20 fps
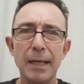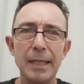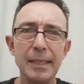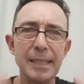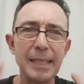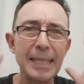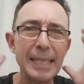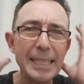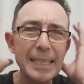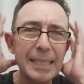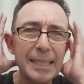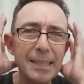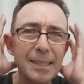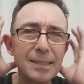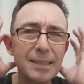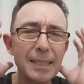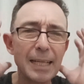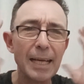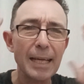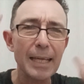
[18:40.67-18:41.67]
and your
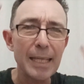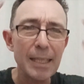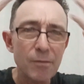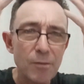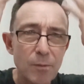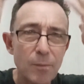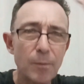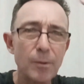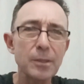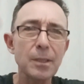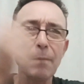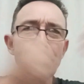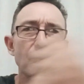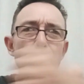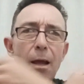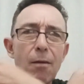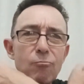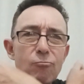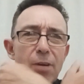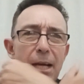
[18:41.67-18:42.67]
ears and that, even because
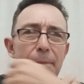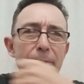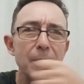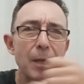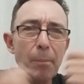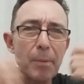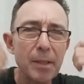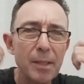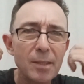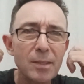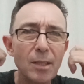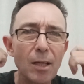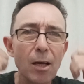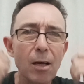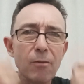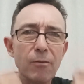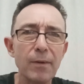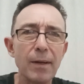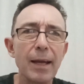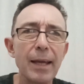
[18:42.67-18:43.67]
I'm like wrapped up in a
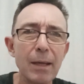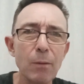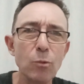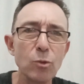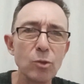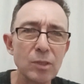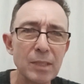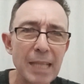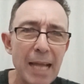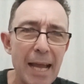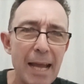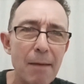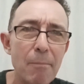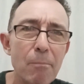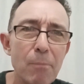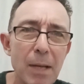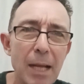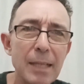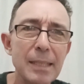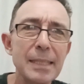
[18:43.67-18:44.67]
scarf and that. It was
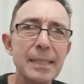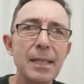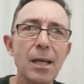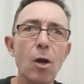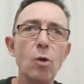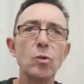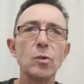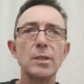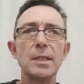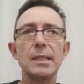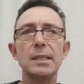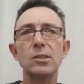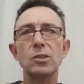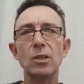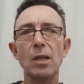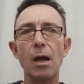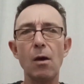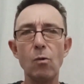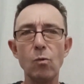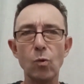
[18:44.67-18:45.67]
that bloody cold, and you had
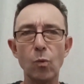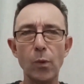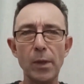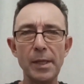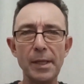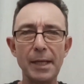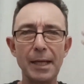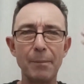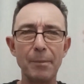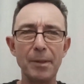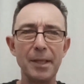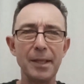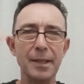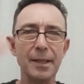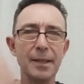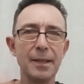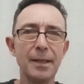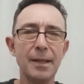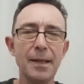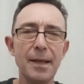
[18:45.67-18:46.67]
this cold wind coming
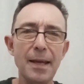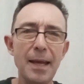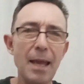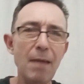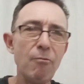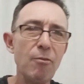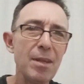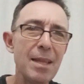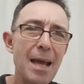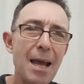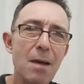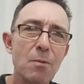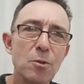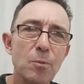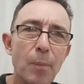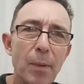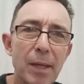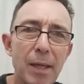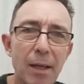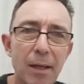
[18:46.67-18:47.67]
here. Every day I
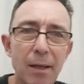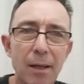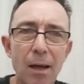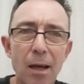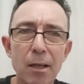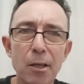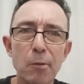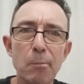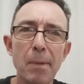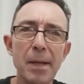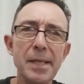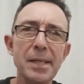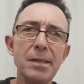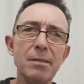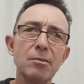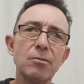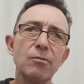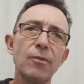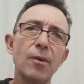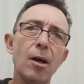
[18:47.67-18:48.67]
was beaten. I could
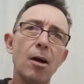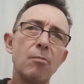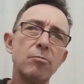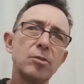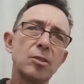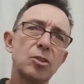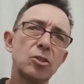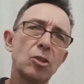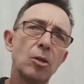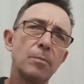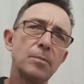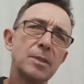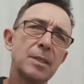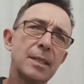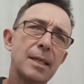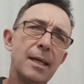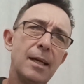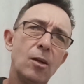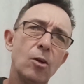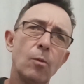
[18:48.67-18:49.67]
make it as far as the shops
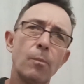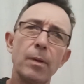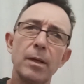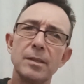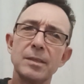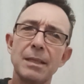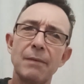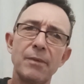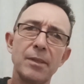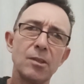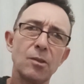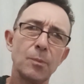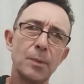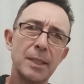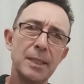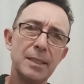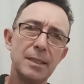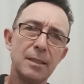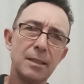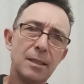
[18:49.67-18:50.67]
to get a little bit of something
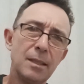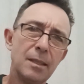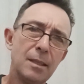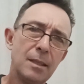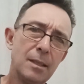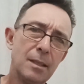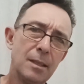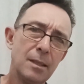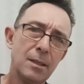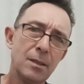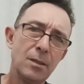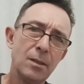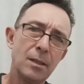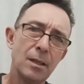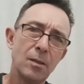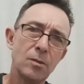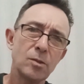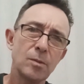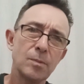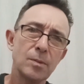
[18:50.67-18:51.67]
to eat,
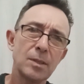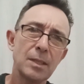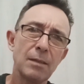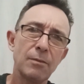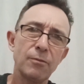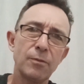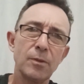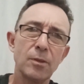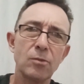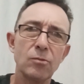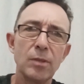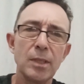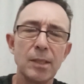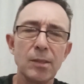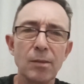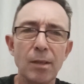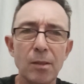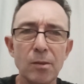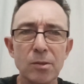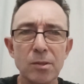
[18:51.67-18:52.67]
you know, some stuff from the
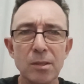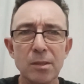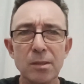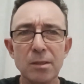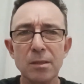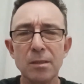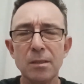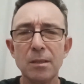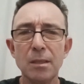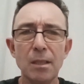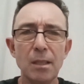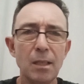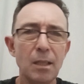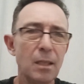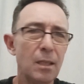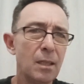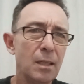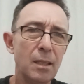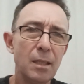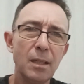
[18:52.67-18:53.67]
greengrocers, and
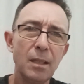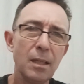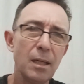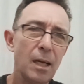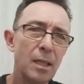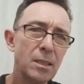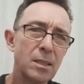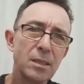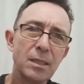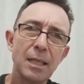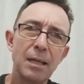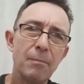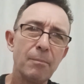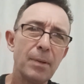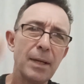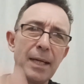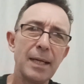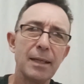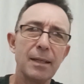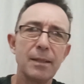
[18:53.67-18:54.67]
I just
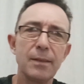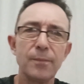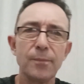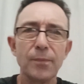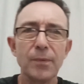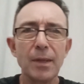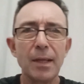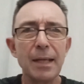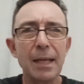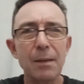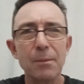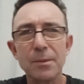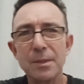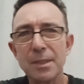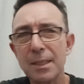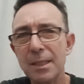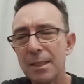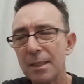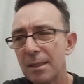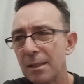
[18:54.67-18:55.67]
come back and that
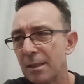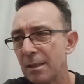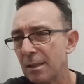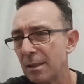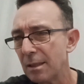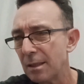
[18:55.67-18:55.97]
was it.